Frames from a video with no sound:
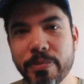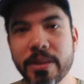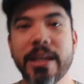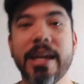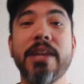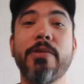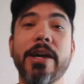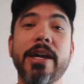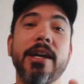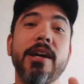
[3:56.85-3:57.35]

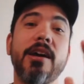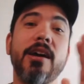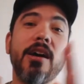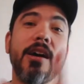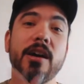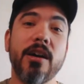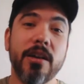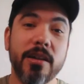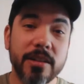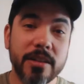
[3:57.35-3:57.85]
Anyway,
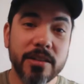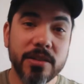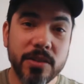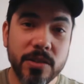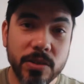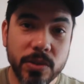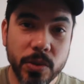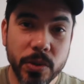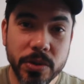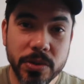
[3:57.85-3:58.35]

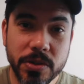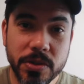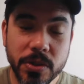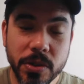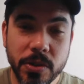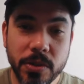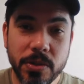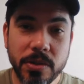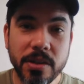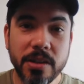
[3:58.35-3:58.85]
talk
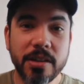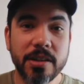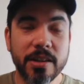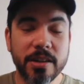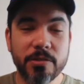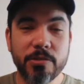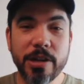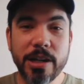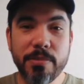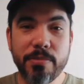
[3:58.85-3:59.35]
soon.
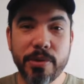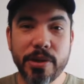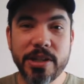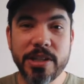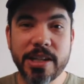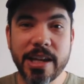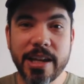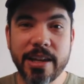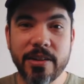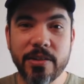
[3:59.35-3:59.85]
Really
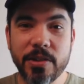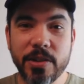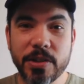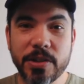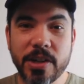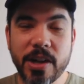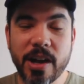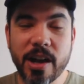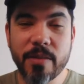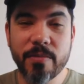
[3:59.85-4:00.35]
appreciate your
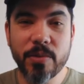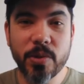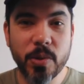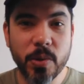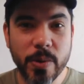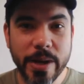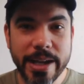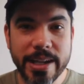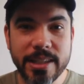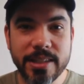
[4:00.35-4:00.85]
time
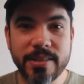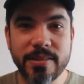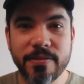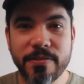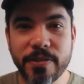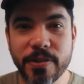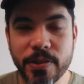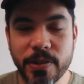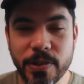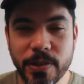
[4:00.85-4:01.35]
always
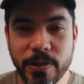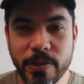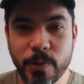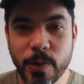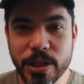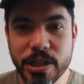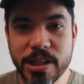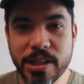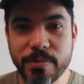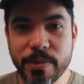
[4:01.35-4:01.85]
for
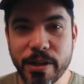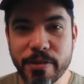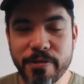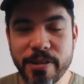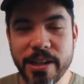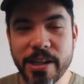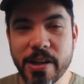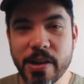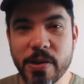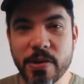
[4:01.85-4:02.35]
watching my
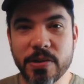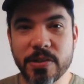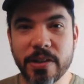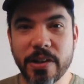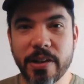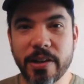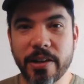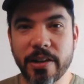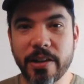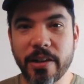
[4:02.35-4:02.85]
videos.
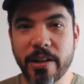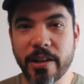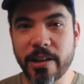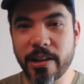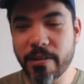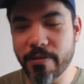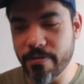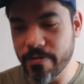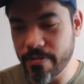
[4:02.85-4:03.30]
I love